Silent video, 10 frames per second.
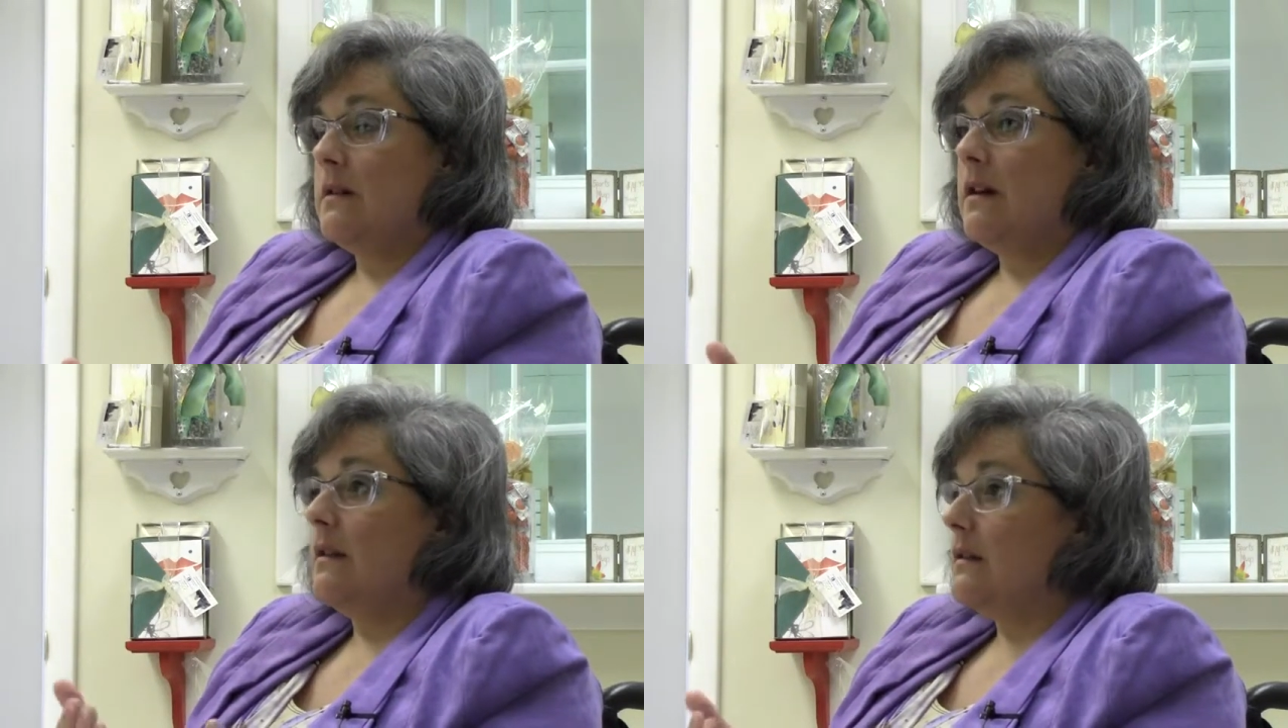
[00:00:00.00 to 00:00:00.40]

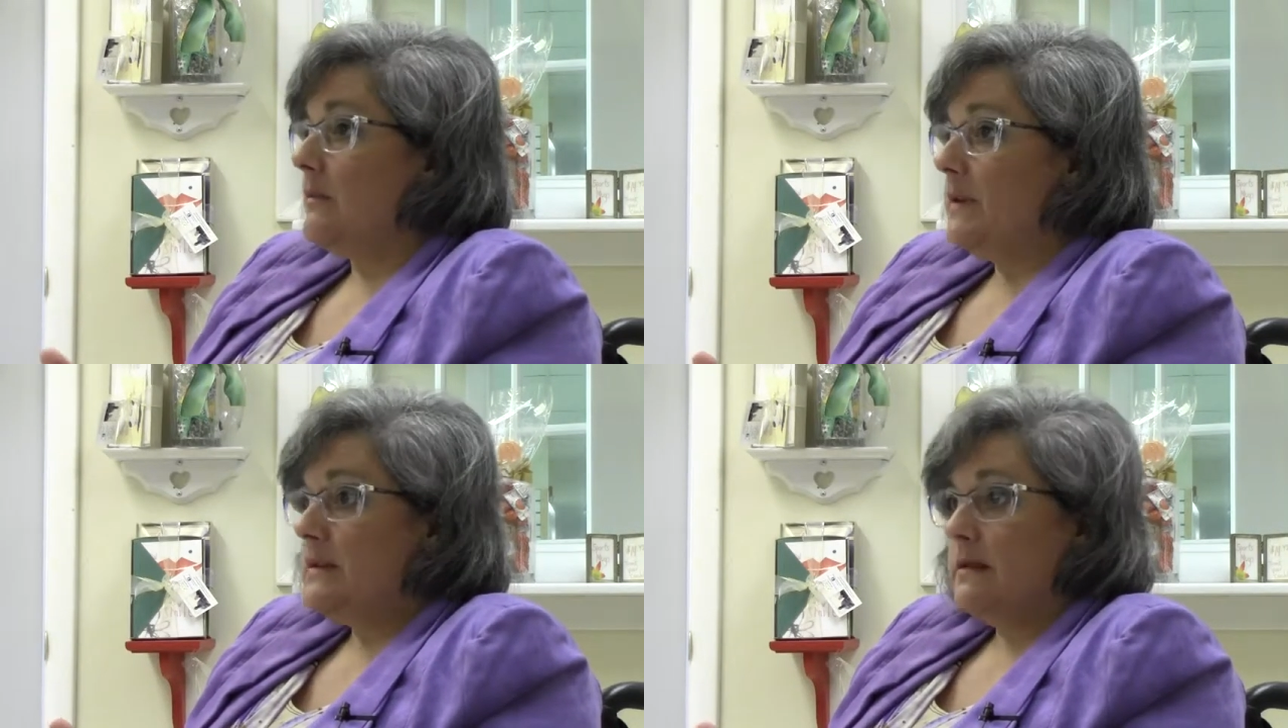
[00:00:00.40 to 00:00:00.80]
a little
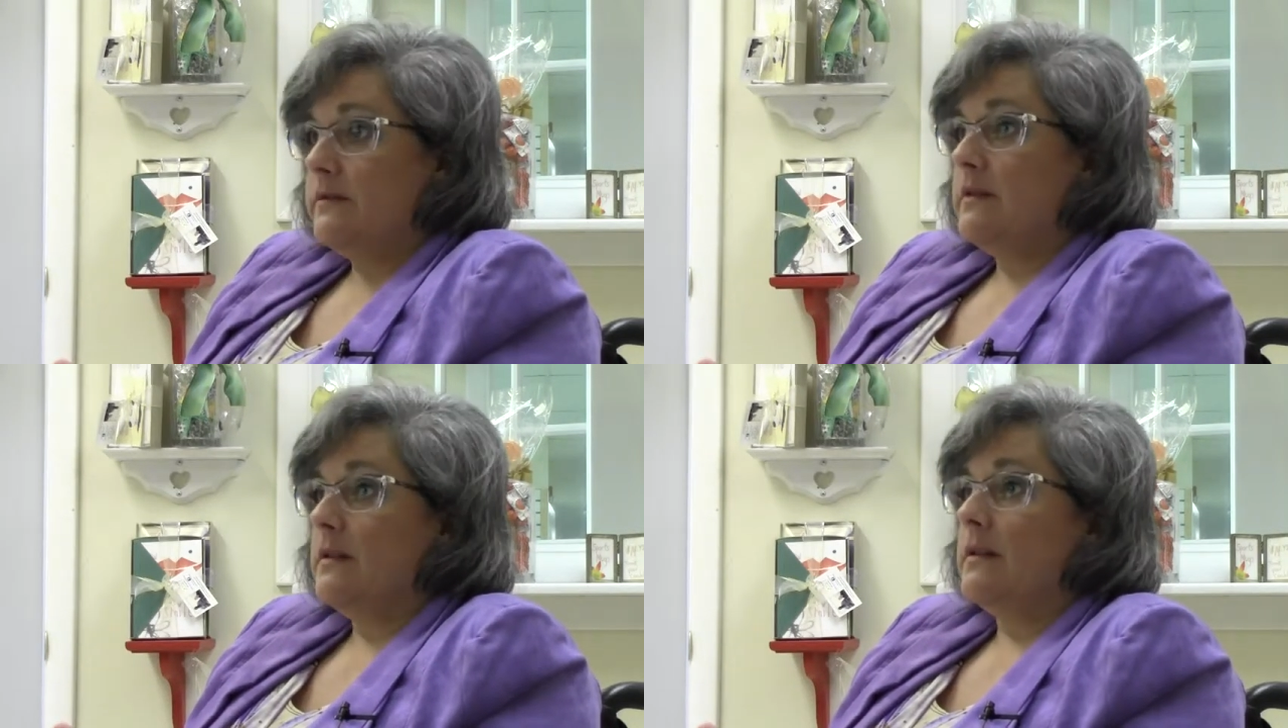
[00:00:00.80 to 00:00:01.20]
bit
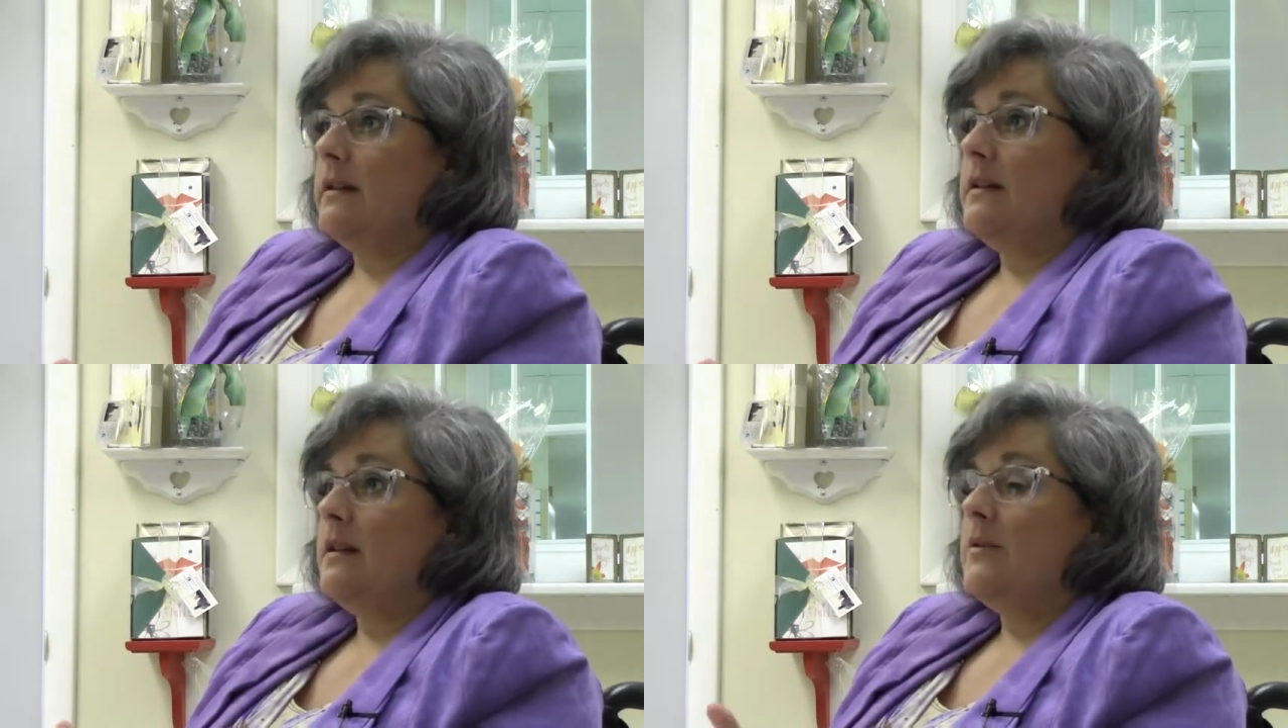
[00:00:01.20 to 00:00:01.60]

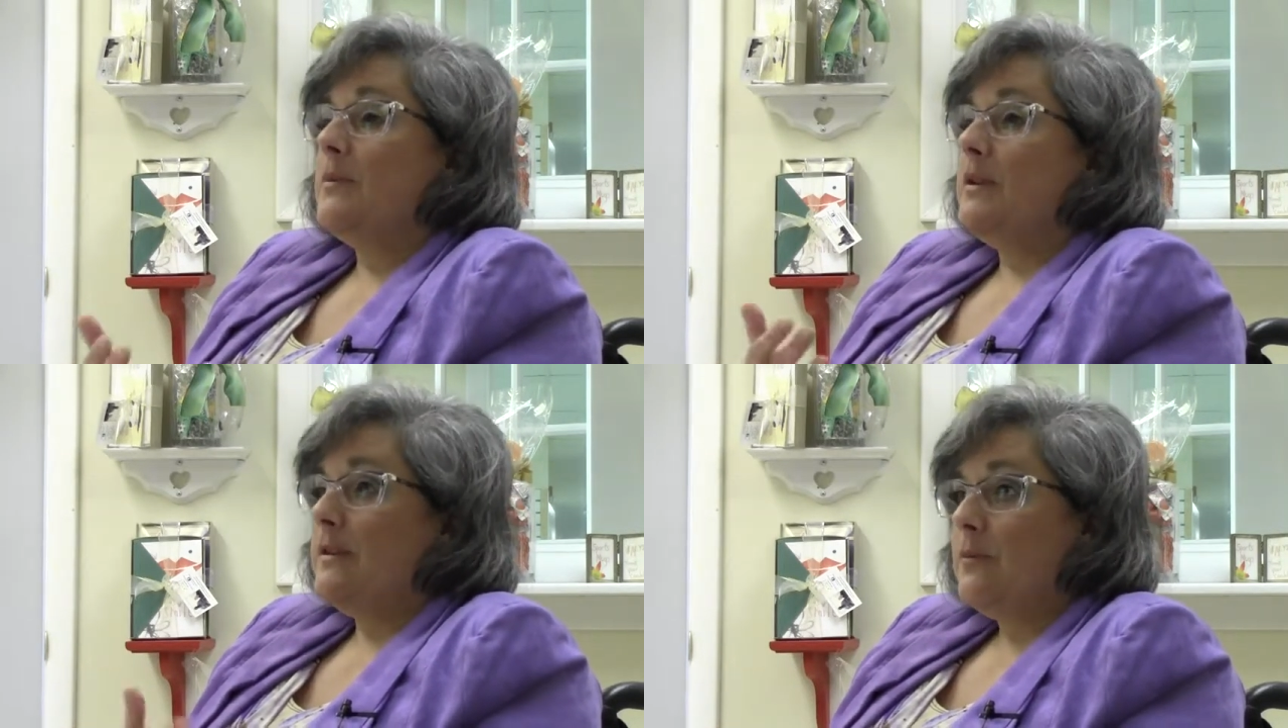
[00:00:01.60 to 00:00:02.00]
differently,
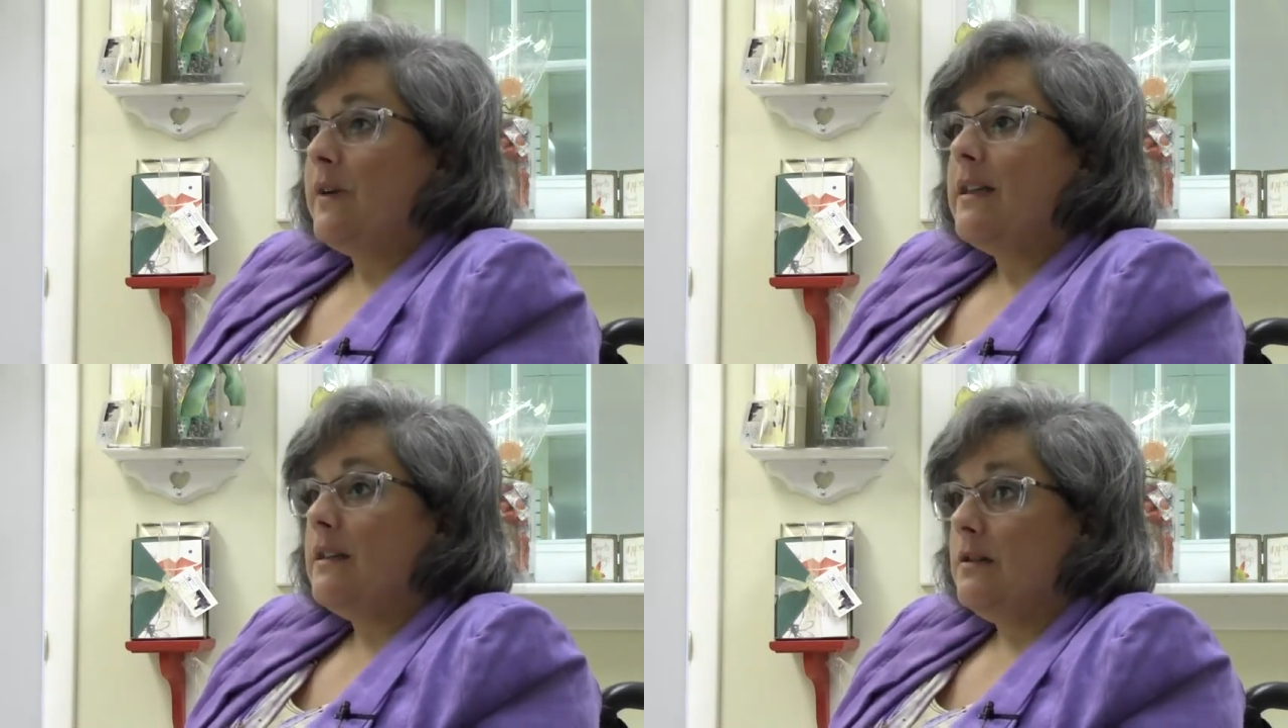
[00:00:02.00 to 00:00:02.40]
but in the
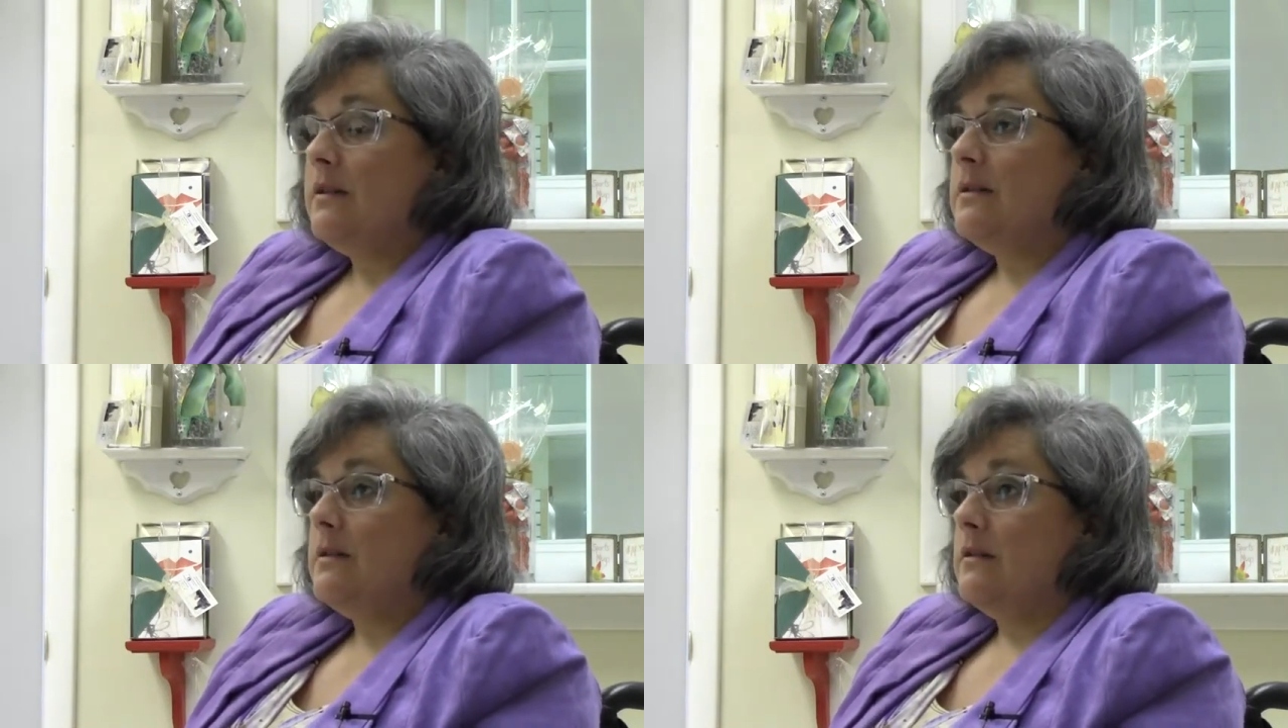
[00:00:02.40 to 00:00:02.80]
way that you
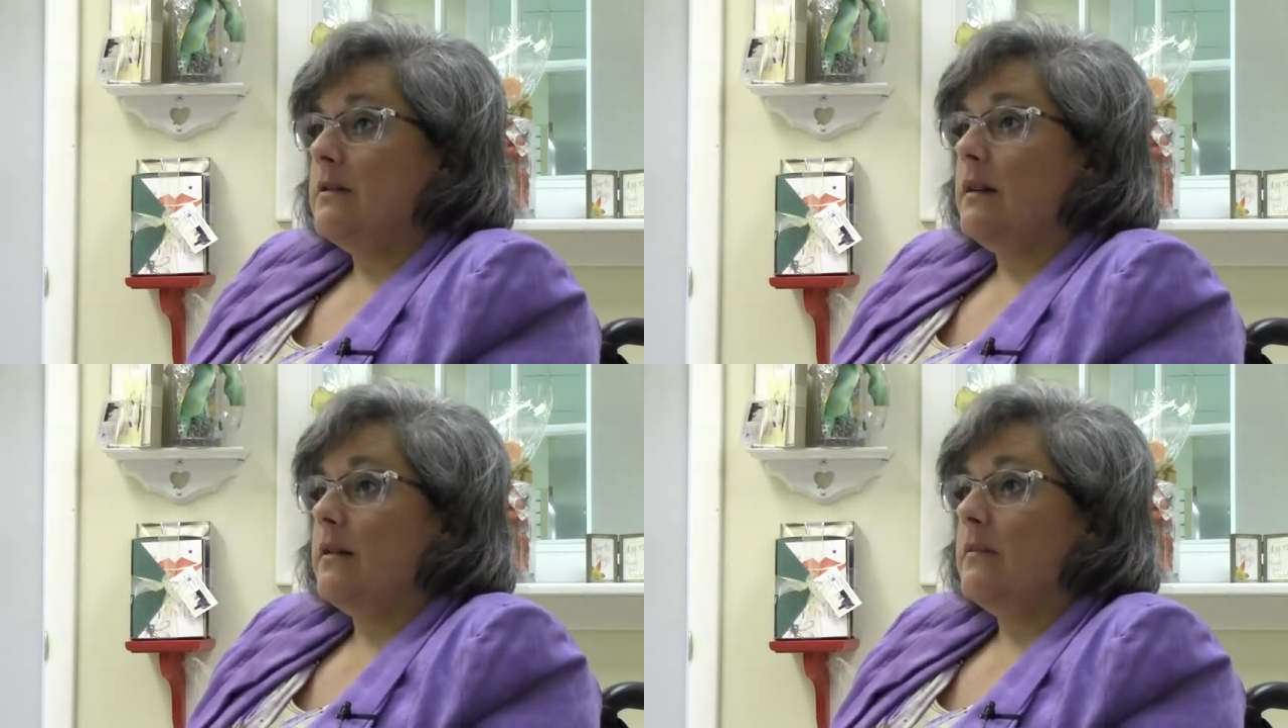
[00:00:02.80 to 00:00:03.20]
can do
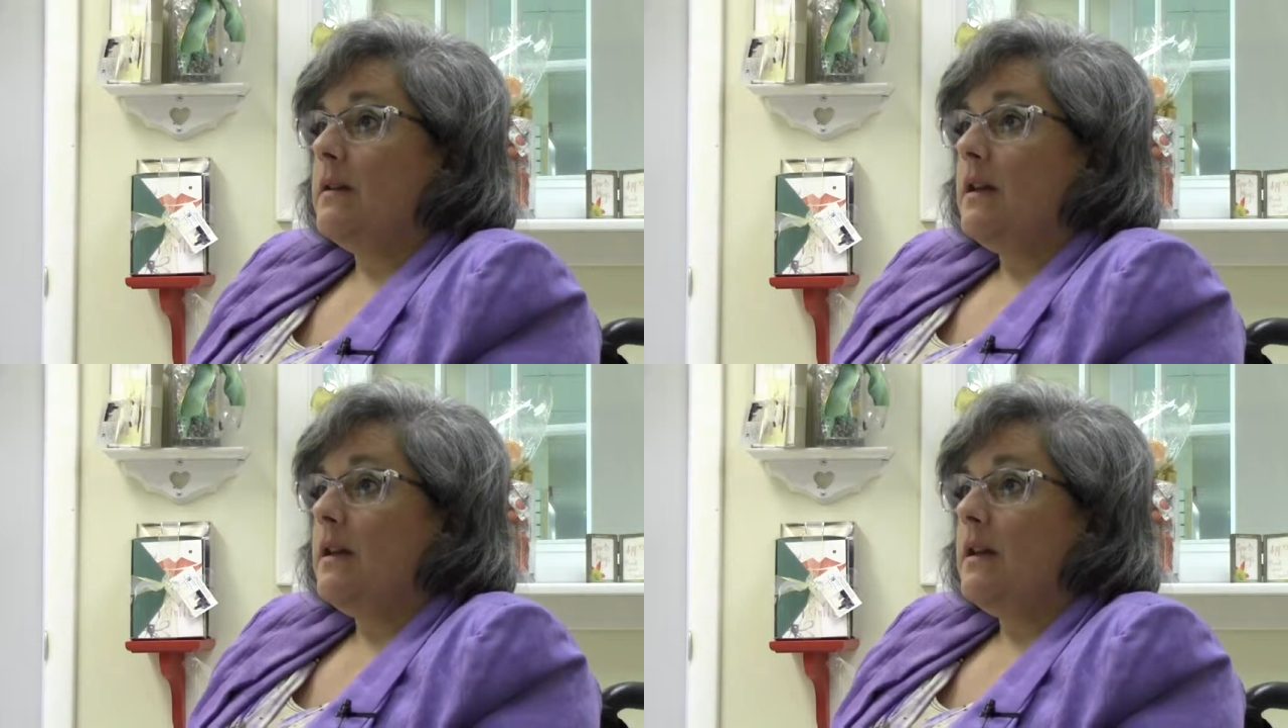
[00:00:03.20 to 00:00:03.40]
them.